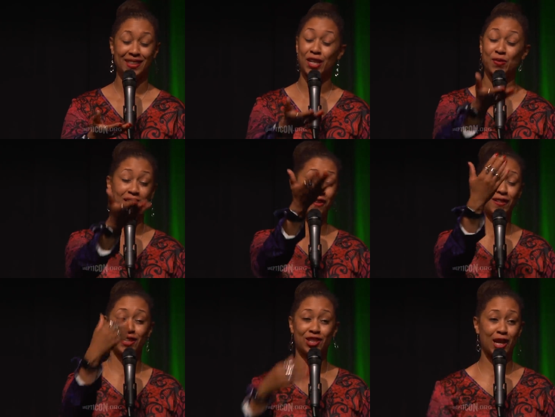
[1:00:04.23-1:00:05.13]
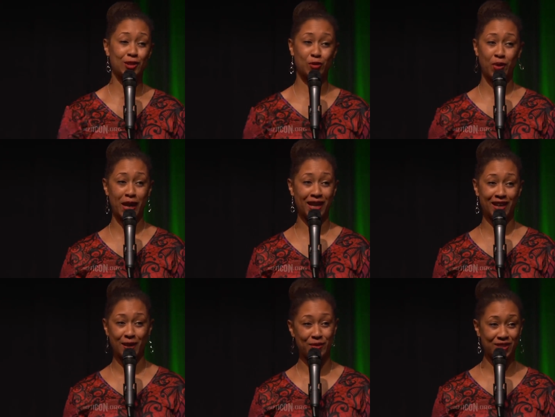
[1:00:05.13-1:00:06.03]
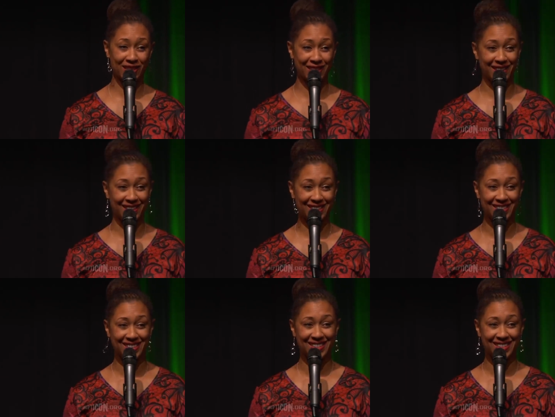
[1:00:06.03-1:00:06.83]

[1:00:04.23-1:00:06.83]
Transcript: Thanks for laughing at the childhood pain. I appreciate it.